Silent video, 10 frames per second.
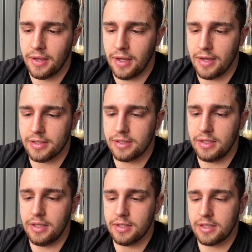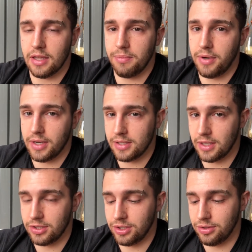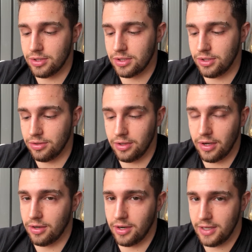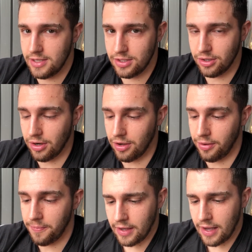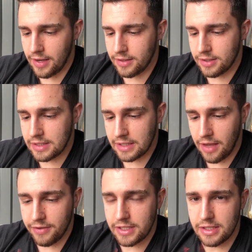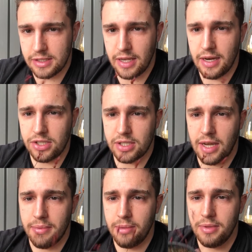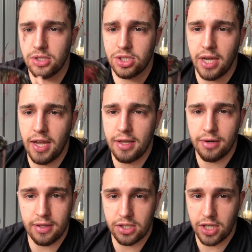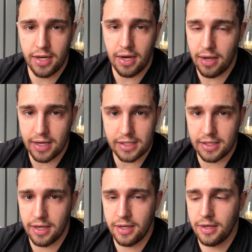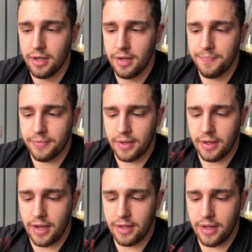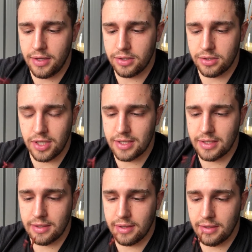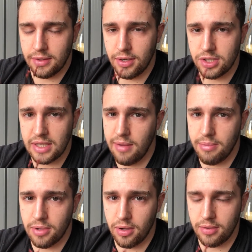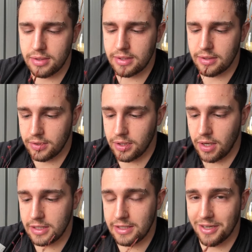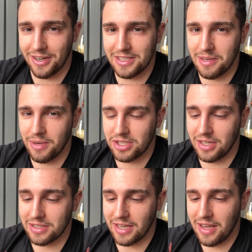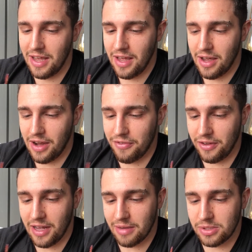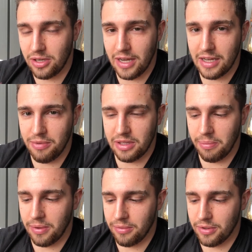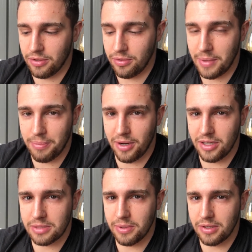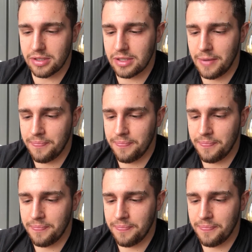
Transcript: as the South American sundews do. They are not easy to grow. And ever since then, I just kept them in the shade. They're in the shade now, like I said. And they just keep them cold. No, honestly, I can't say much else. I feel like I'm so lucky with all my plants because